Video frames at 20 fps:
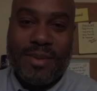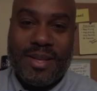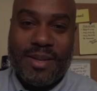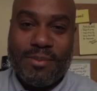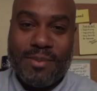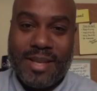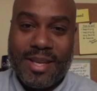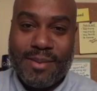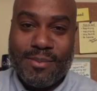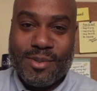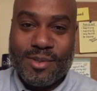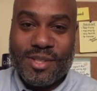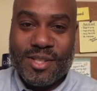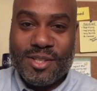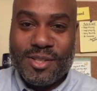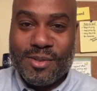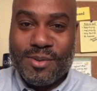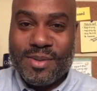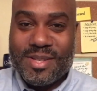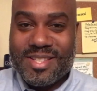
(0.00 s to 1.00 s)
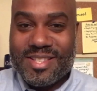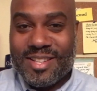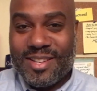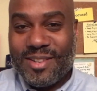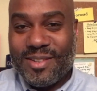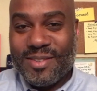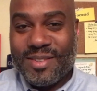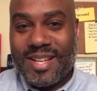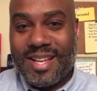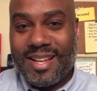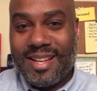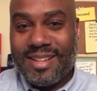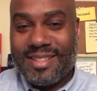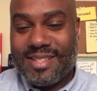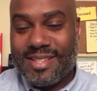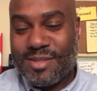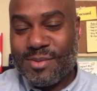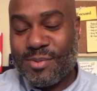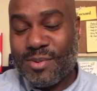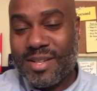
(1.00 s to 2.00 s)
me to be able to do it. So I
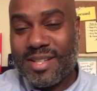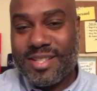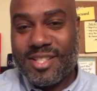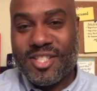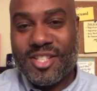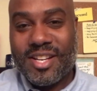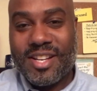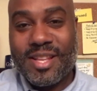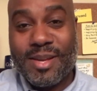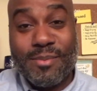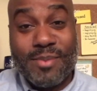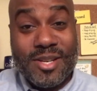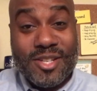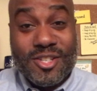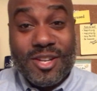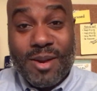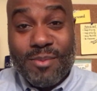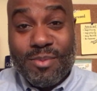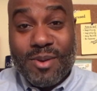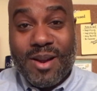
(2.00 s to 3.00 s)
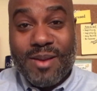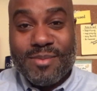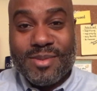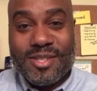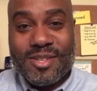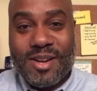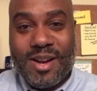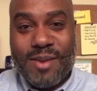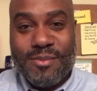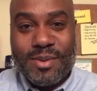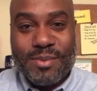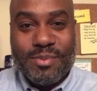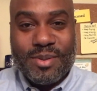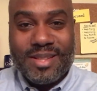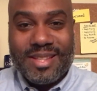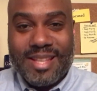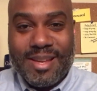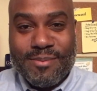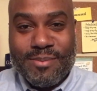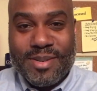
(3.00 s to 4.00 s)
just wanted to share that picture. I promised her I would
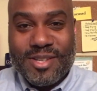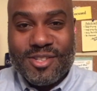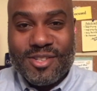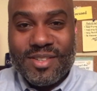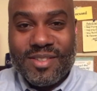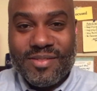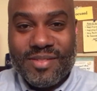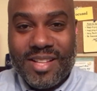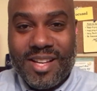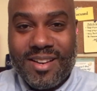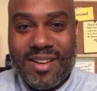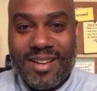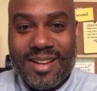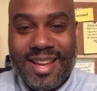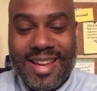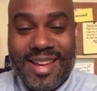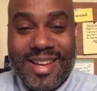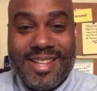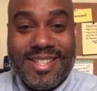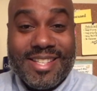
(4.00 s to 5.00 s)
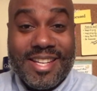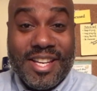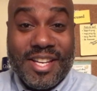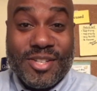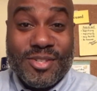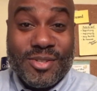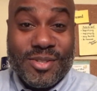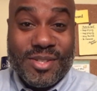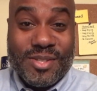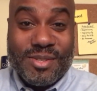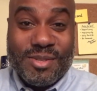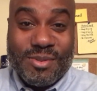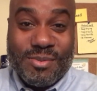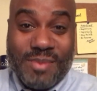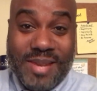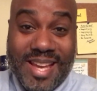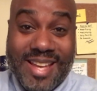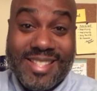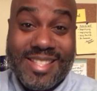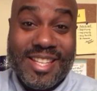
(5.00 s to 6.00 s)
put that picture in the vlog. She introduced
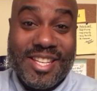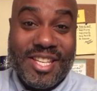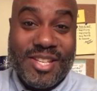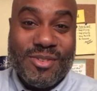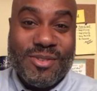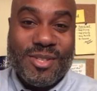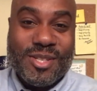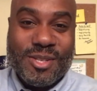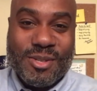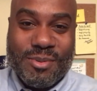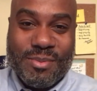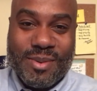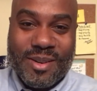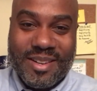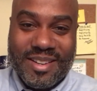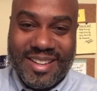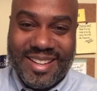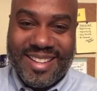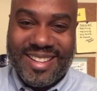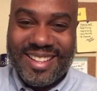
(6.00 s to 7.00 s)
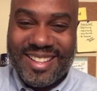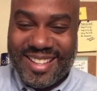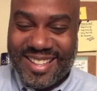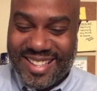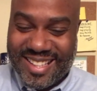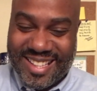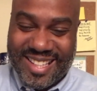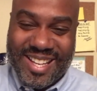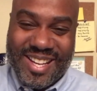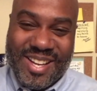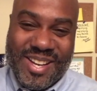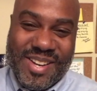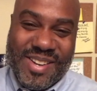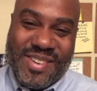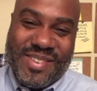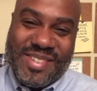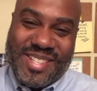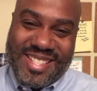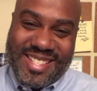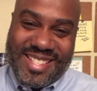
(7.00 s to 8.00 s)
me as a YouTuber,
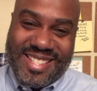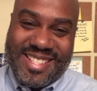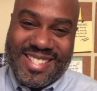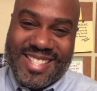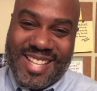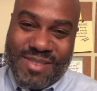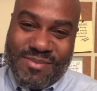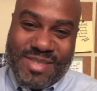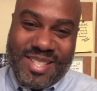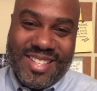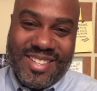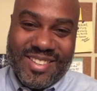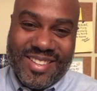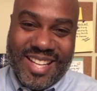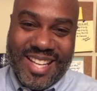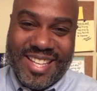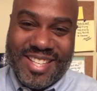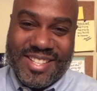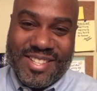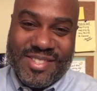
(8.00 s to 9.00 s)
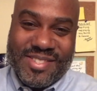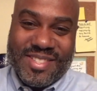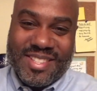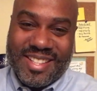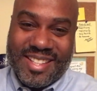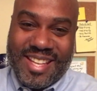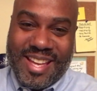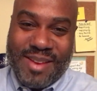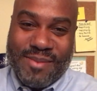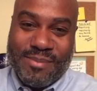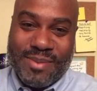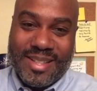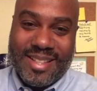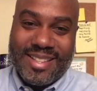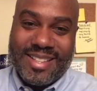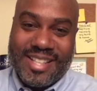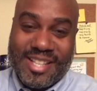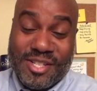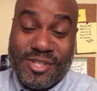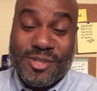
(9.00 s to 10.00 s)
which is, I'm still getting used to that,
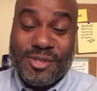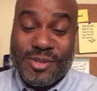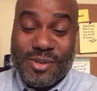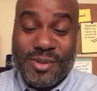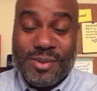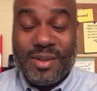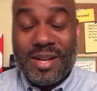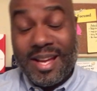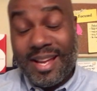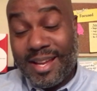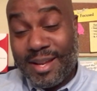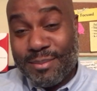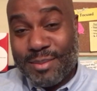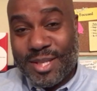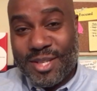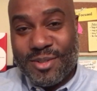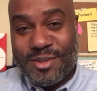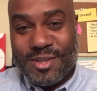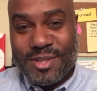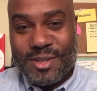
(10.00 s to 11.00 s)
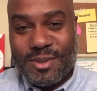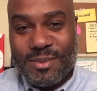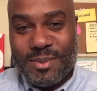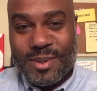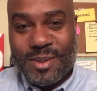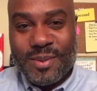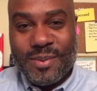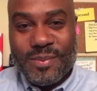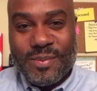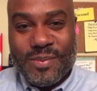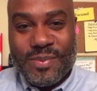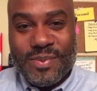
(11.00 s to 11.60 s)
but it's true. I am a YouTuber,